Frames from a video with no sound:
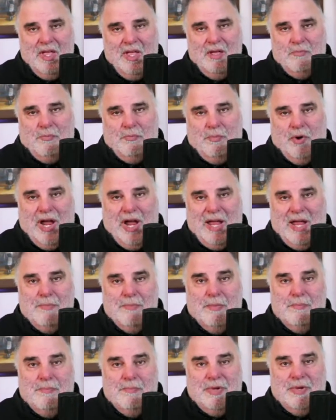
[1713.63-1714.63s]
Brad
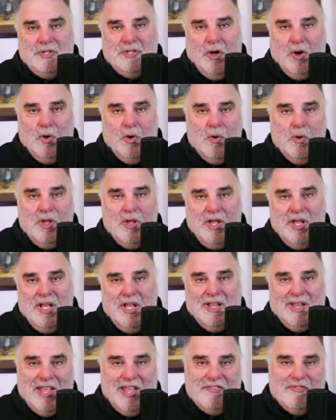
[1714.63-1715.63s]
Buteau
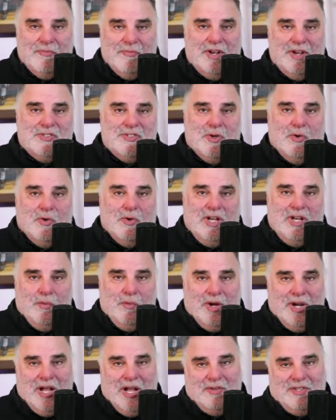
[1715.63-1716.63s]
left Minnesota and he
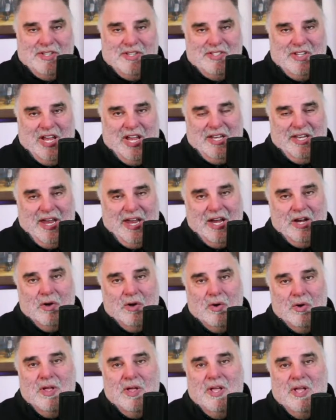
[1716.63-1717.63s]
went out to San
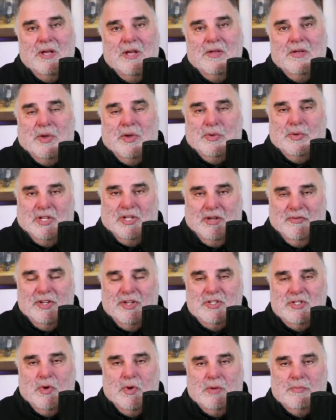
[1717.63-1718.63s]
Diego. There was a
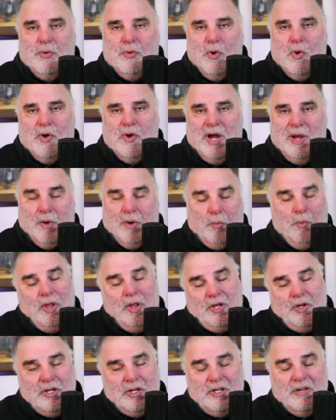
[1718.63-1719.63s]
Division I program, a
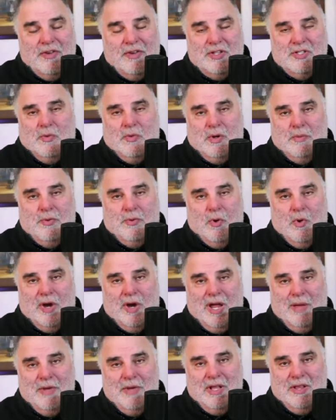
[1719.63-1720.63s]
really good Division I
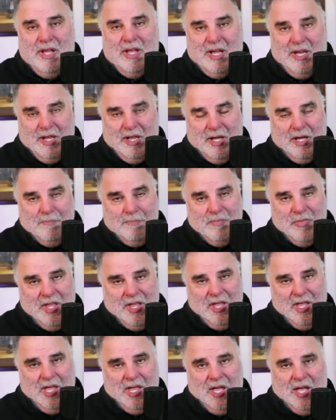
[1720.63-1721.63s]
program at
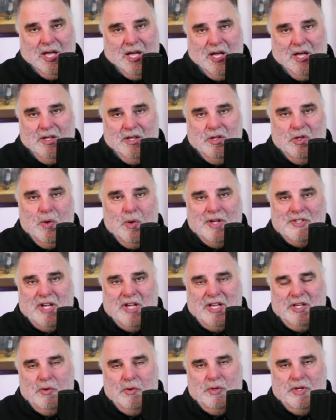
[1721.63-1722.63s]

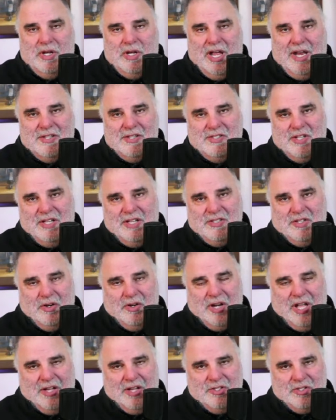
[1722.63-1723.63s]
USIU, United States
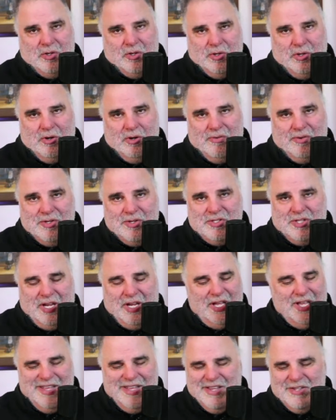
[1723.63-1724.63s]
International
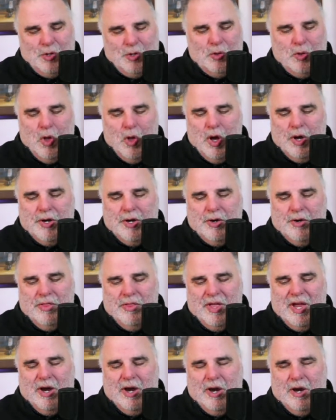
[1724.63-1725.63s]
University. It's no longer
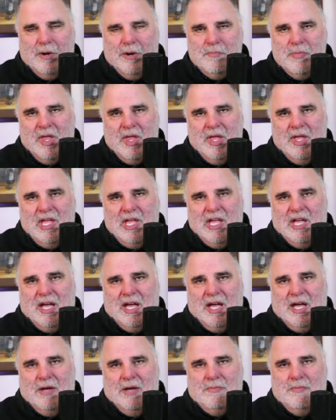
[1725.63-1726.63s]
there.
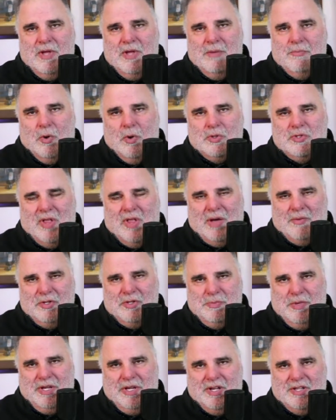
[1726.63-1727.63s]
And most of that was
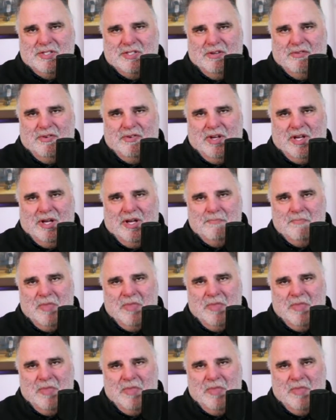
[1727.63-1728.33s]
because of